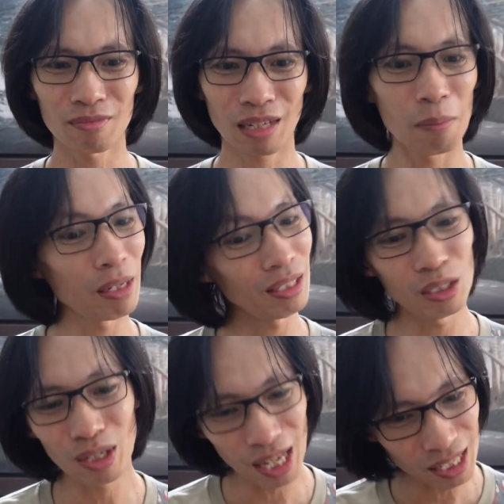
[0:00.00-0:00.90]
I mean,
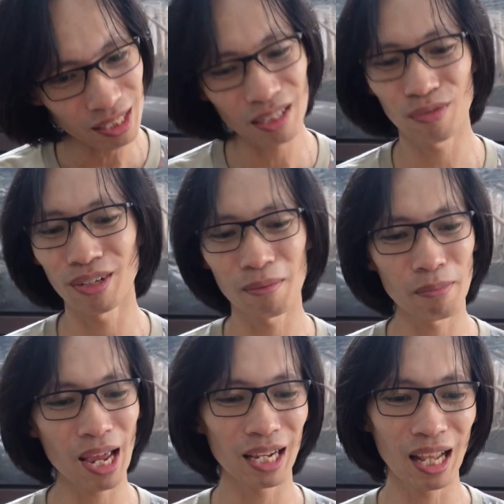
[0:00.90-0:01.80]
you can still fit the
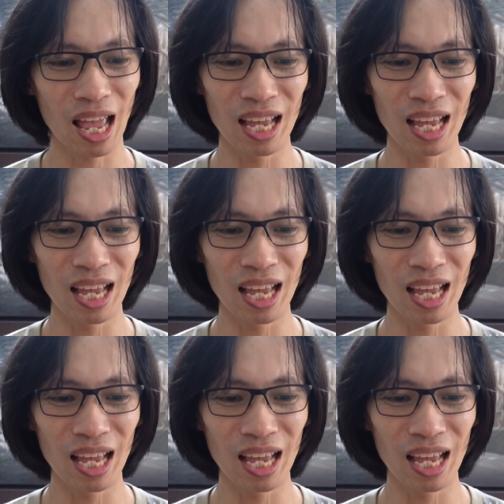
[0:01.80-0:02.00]
bag there.